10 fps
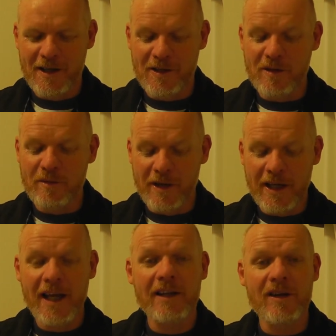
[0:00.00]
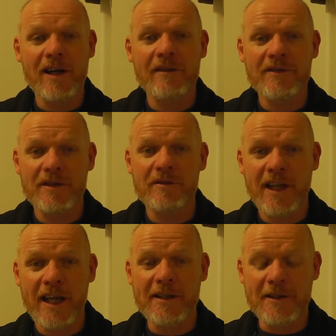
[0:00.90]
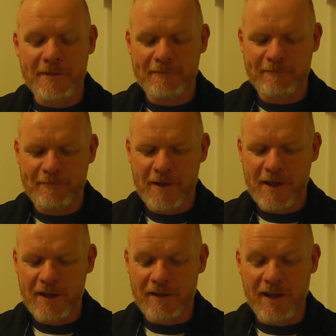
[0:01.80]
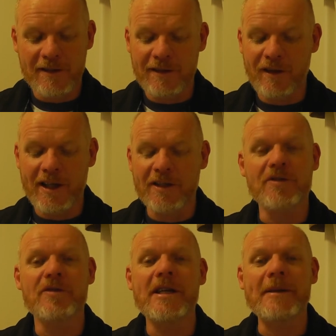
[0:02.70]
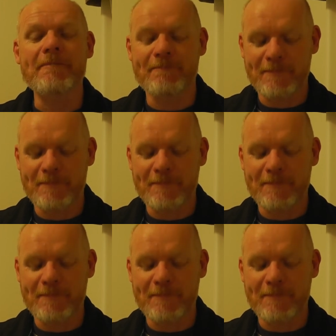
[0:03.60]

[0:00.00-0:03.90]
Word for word: You bring our lives to an end, just like a dream.